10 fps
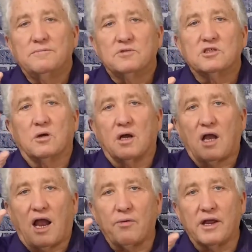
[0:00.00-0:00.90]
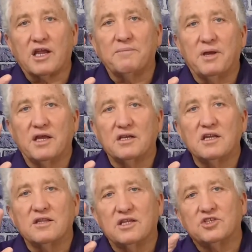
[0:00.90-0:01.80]
So I recommend
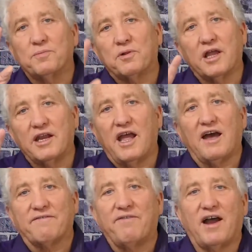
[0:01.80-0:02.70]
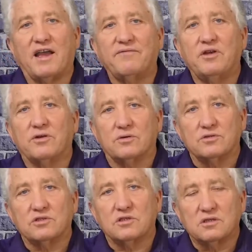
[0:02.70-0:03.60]
that you plan out five
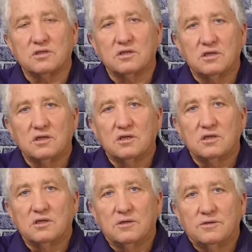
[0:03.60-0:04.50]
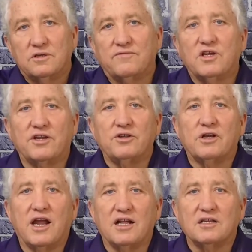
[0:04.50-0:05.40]
years. You've done your
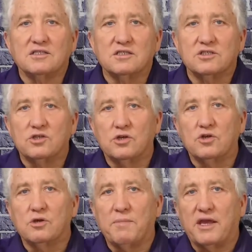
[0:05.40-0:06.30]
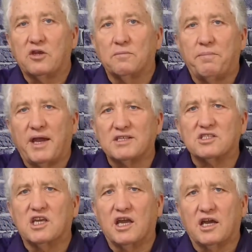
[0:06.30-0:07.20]
analysis so you can make your
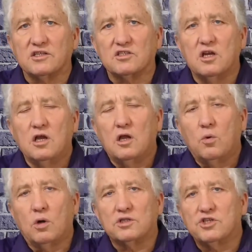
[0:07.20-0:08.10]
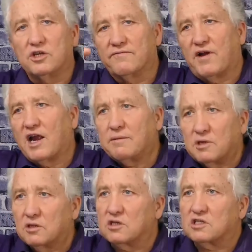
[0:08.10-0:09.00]
best guess what the
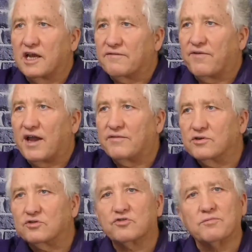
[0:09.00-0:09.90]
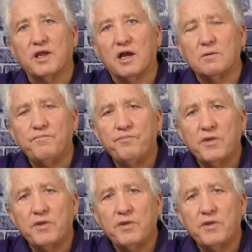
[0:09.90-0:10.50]
environment looks like five years from now.